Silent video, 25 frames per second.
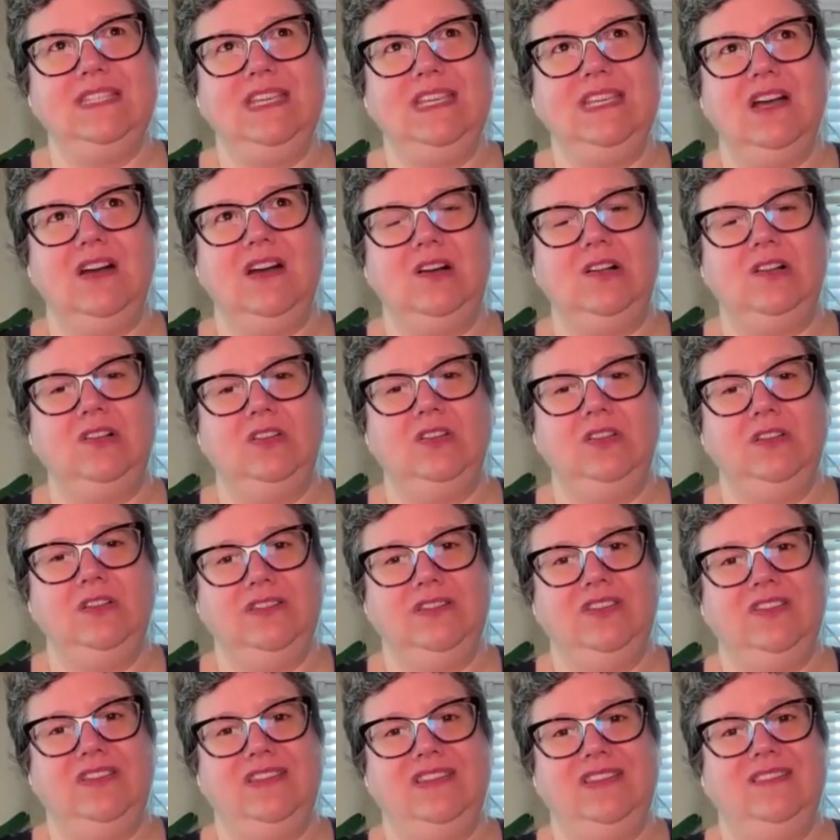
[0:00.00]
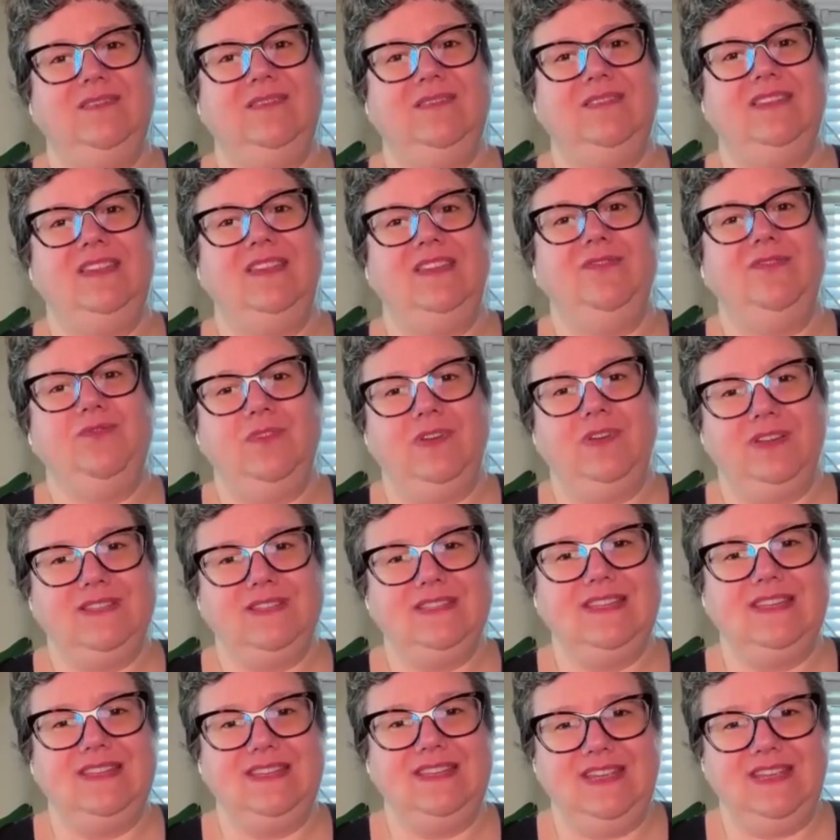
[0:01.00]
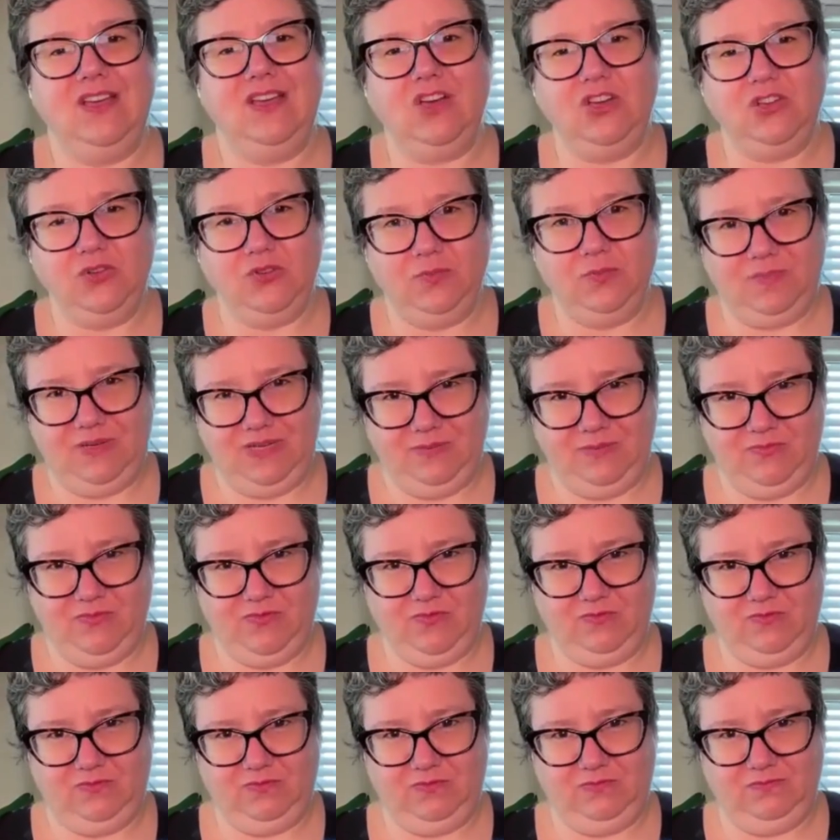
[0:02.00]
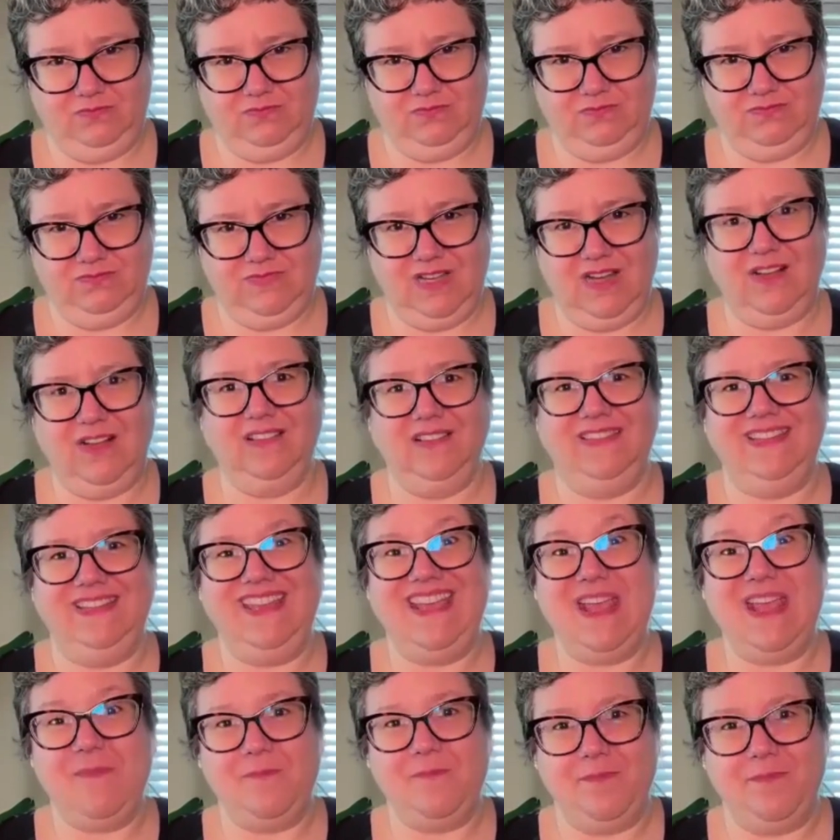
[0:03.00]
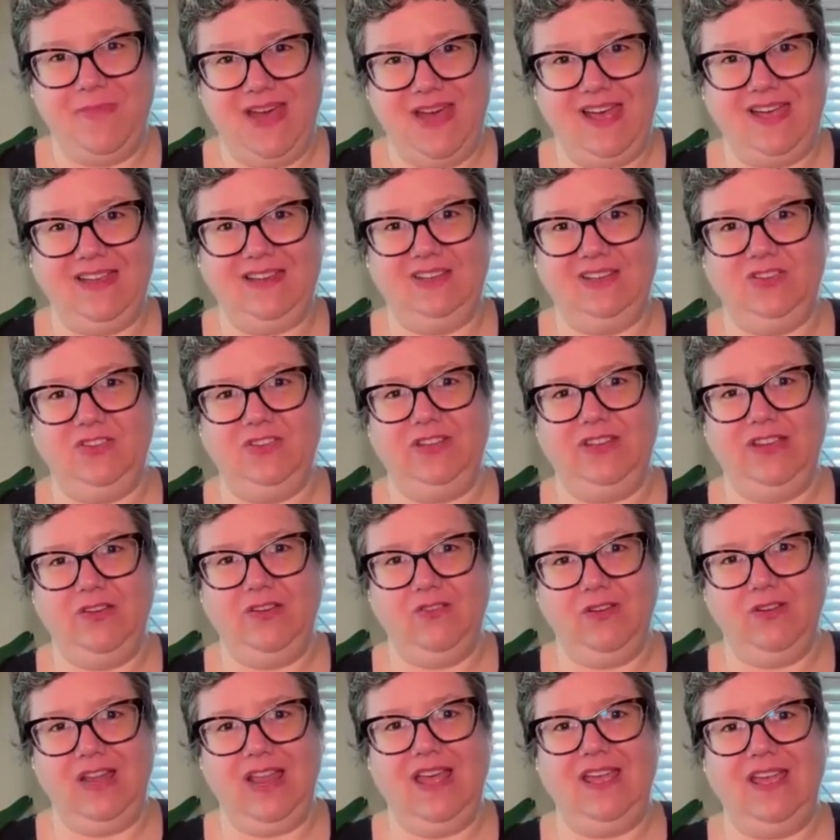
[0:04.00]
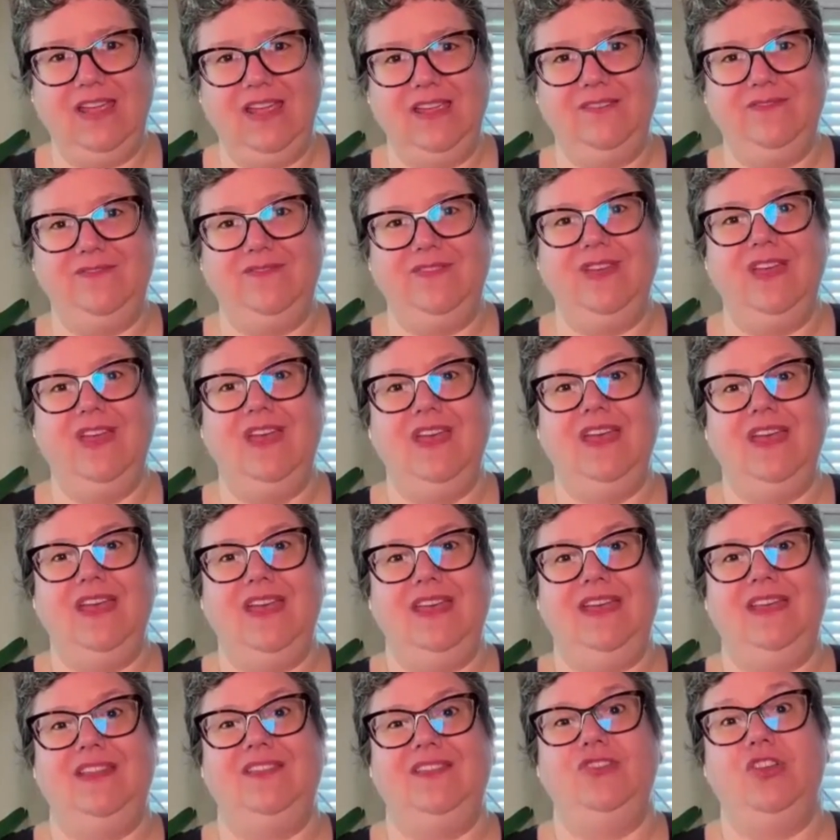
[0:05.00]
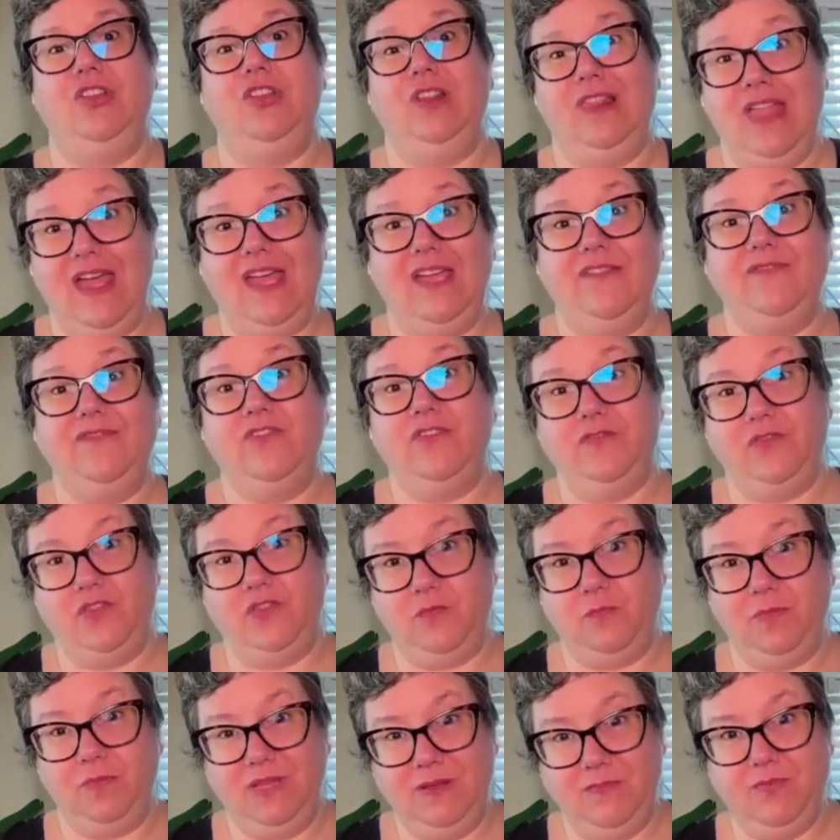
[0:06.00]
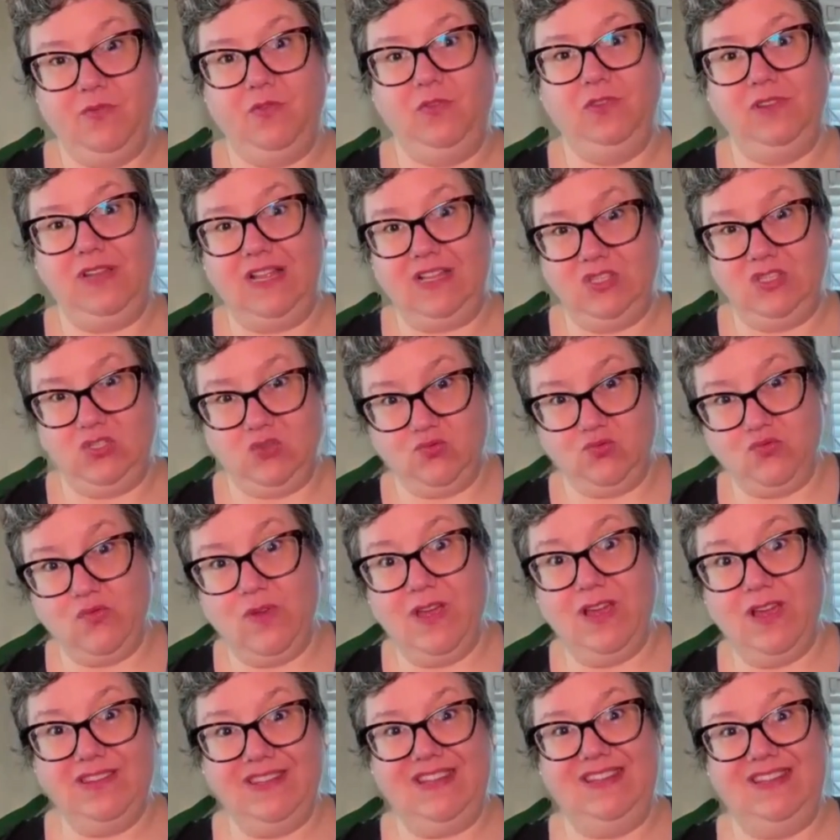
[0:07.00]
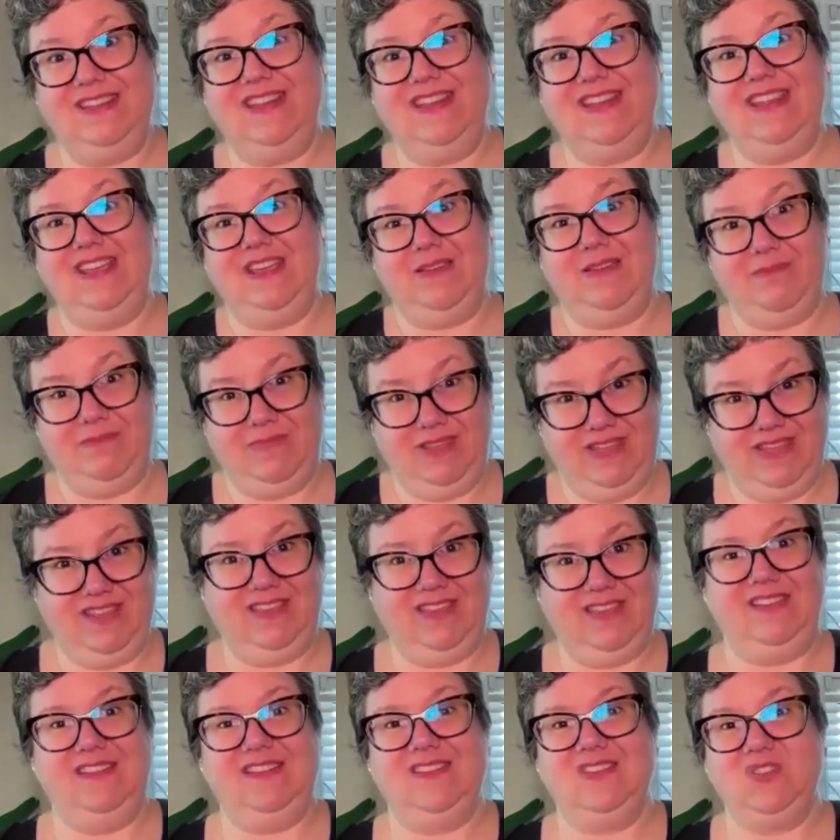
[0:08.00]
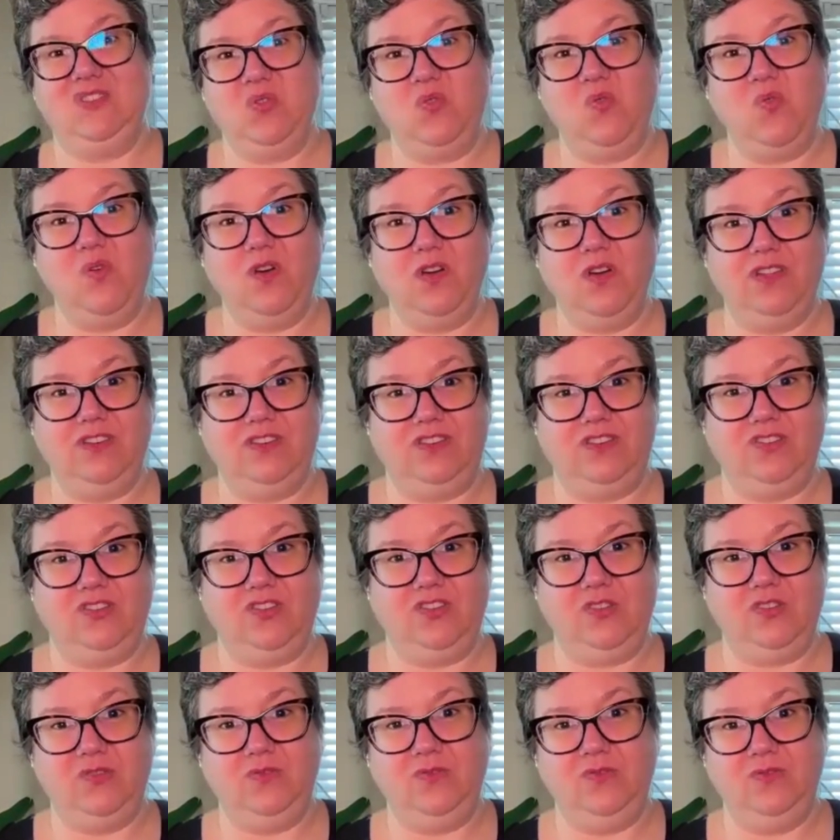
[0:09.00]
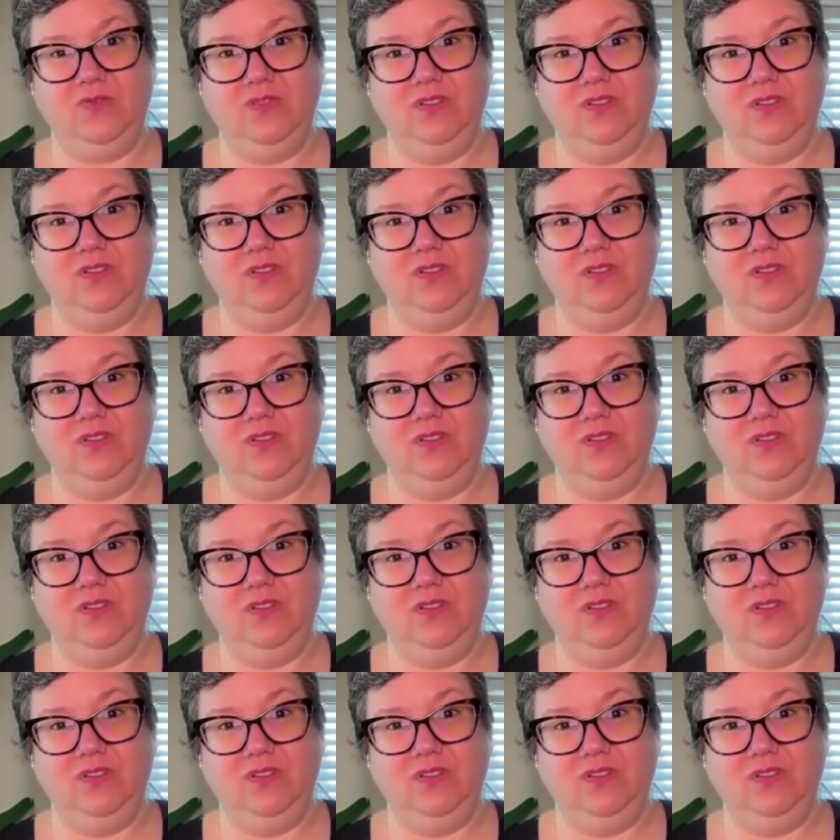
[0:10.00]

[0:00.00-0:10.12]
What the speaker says: to see all the difference in the other people, all the impact on their life and the life of the people that surrounded them, and so on,